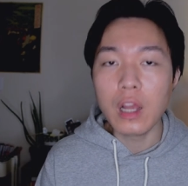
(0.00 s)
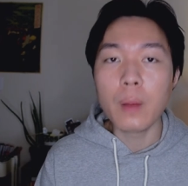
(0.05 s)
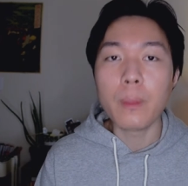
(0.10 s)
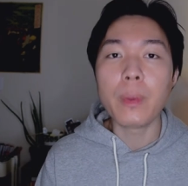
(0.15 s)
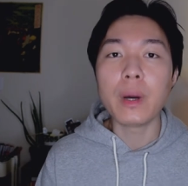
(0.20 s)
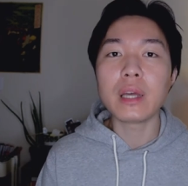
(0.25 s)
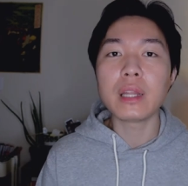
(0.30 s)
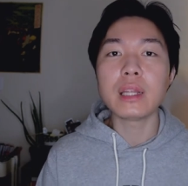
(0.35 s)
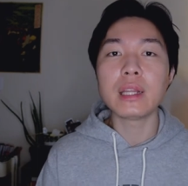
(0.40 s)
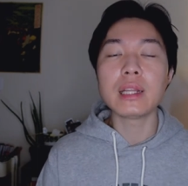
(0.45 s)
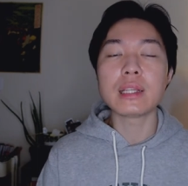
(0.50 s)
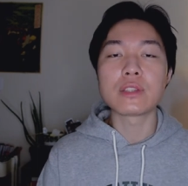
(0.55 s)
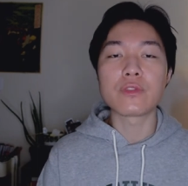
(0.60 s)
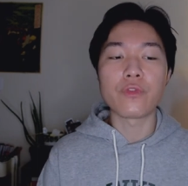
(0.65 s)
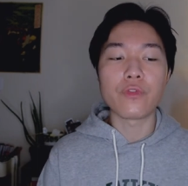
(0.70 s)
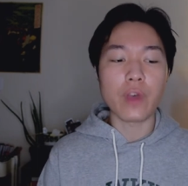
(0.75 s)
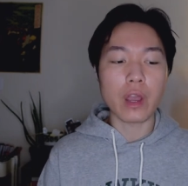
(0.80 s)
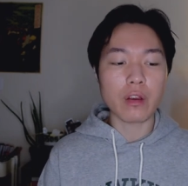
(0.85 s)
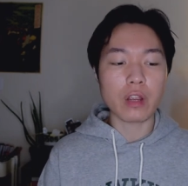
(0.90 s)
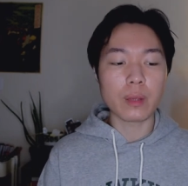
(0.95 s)
but it is
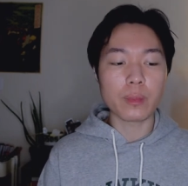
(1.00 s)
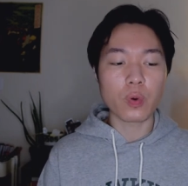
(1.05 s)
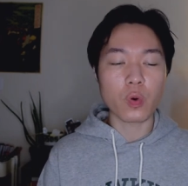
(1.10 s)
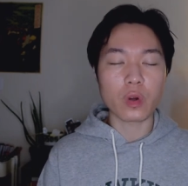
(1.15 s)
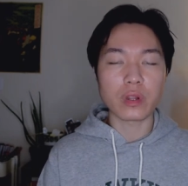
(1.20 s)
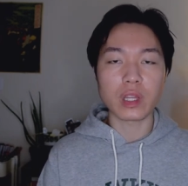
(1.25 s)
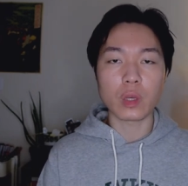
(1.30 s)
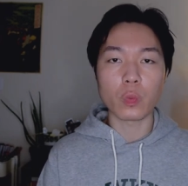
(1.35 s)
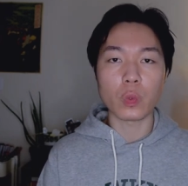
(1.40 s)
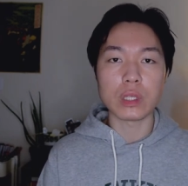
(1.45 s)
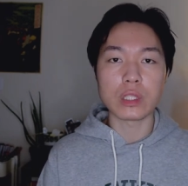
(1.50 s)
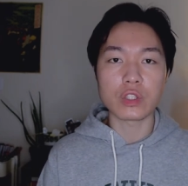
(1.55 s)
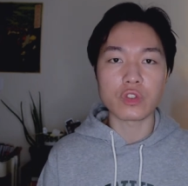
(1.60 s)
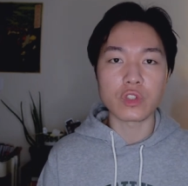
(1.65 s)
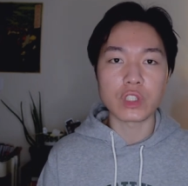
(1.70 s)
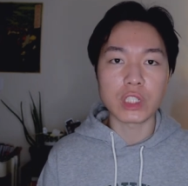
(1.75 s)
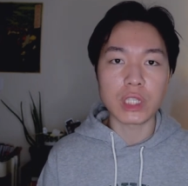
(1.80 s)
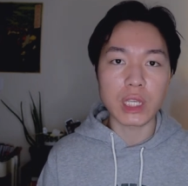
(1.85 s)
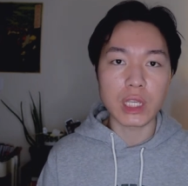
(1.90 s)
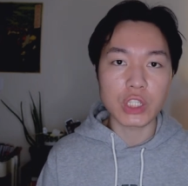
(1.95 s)
very important that we
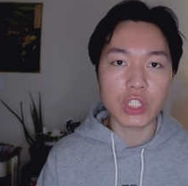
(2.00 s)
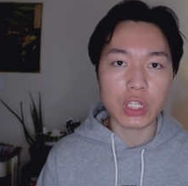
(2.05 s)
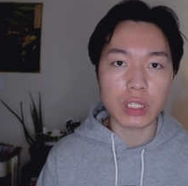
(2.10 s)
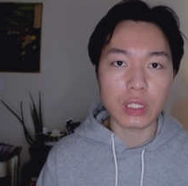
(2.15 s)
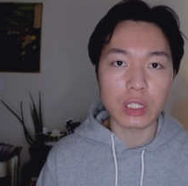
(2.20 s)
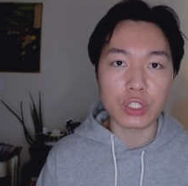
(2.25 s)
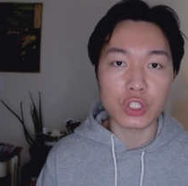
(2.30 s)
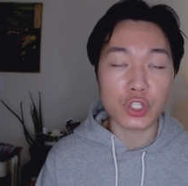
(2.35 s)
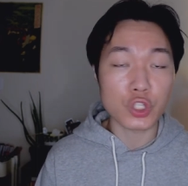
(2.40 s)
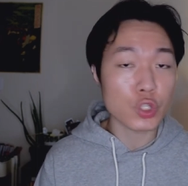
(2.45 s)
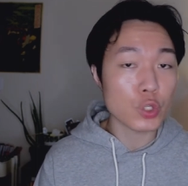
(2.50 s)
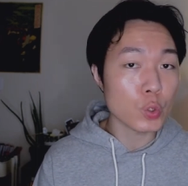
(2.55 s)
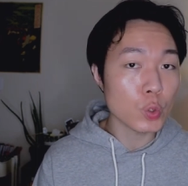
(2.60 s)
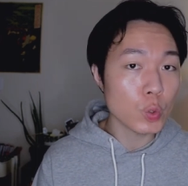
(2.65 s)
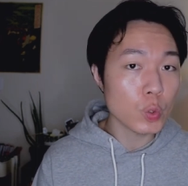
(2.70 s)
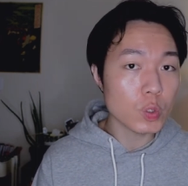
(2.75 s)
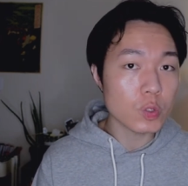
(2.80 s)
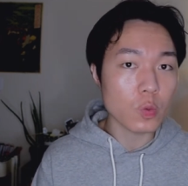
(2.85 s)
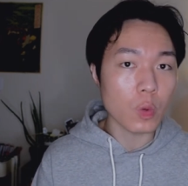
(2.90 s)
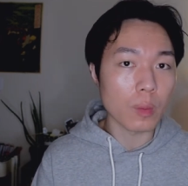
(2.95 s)
strategically
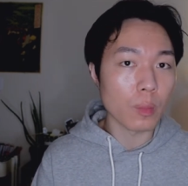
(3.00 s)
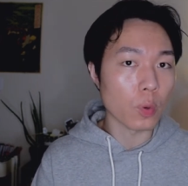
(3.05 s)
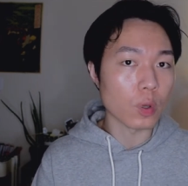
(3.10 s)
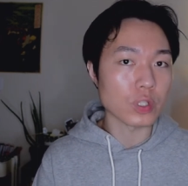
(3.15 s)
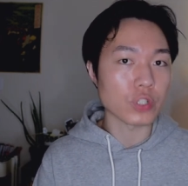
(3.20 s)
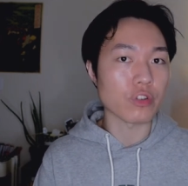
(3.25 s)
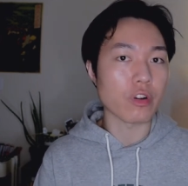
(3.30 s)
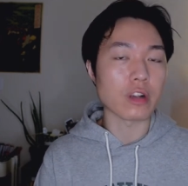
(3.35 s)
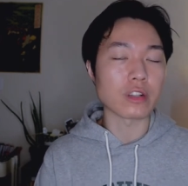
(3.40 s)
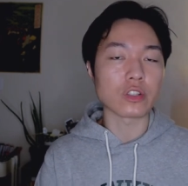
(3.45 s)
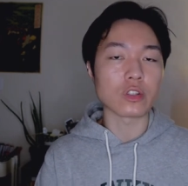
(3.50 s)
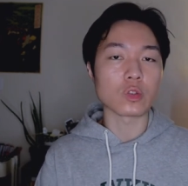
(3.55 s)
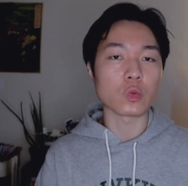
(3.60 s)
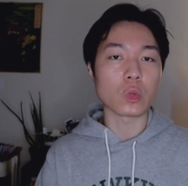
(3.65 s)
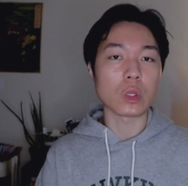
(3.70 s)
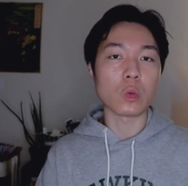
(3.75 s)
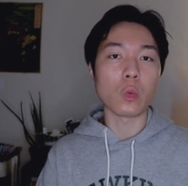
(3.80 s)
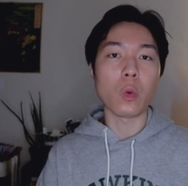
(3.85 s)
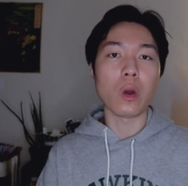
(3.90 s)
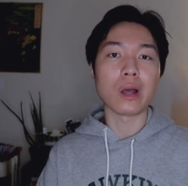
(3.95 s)
choose what moisturizers
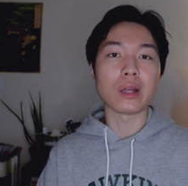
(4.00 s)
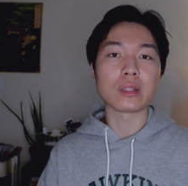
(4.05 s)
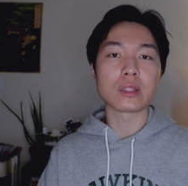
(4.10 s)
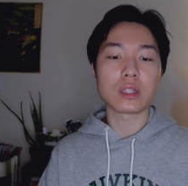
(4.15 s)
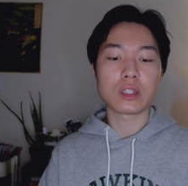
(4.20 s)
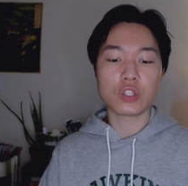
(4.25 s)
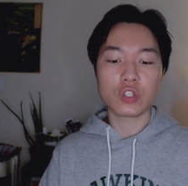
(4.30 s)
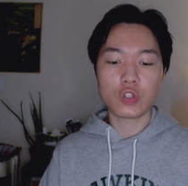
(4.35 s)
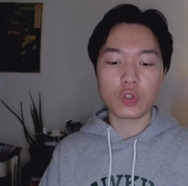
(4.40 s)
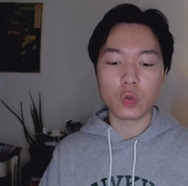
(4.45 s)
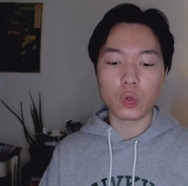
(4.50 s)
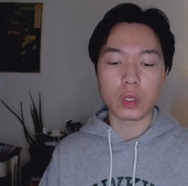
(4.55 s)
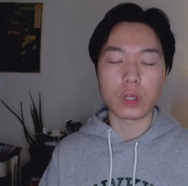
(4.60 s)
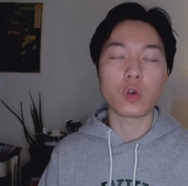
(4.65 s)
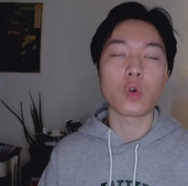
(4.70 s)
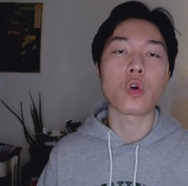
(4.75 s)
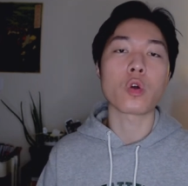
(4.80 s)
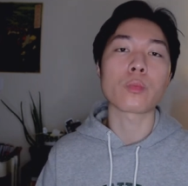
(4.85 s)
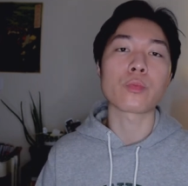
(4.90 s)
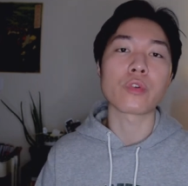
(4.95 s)
we want to
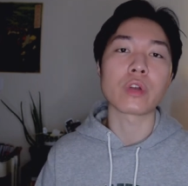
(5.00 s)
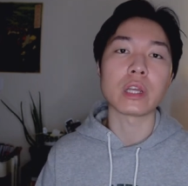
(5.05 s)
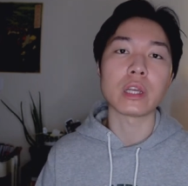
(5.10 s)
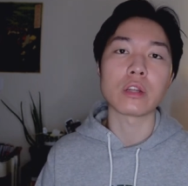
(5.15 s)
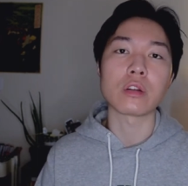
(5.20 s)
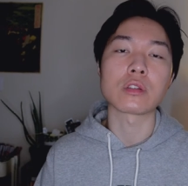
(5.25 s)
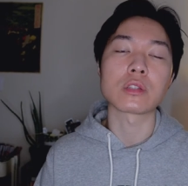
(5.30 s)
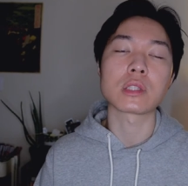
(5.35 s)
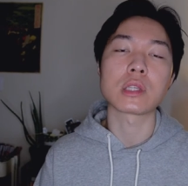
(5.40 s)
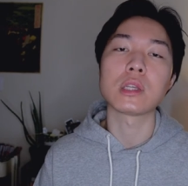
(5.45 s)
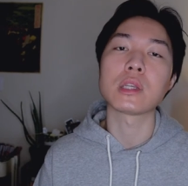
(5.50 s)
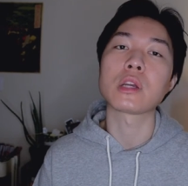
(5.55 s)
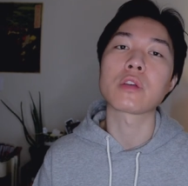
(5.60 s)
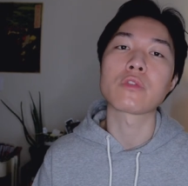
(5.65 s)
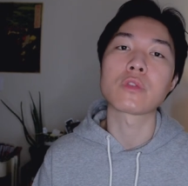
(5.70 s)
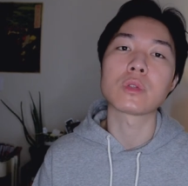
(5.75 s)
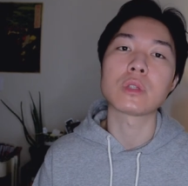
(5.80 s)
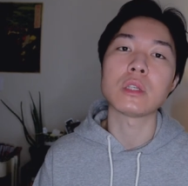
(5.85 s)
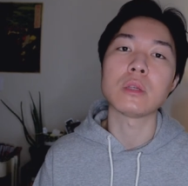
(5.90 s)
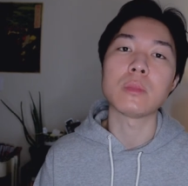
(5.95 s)
incorporate in our skincare
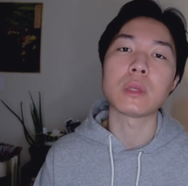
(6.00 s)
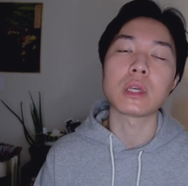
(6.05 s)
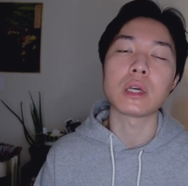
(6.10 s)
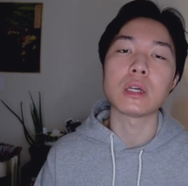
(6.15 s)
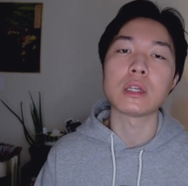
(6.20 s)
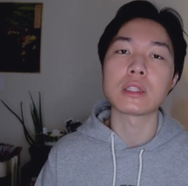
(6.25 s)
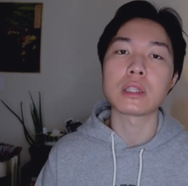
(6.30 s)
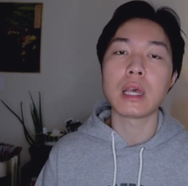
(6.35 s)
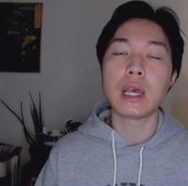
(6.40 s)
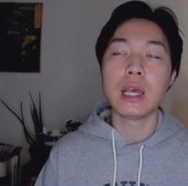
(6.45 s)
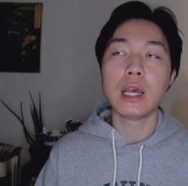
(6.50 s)
routine, because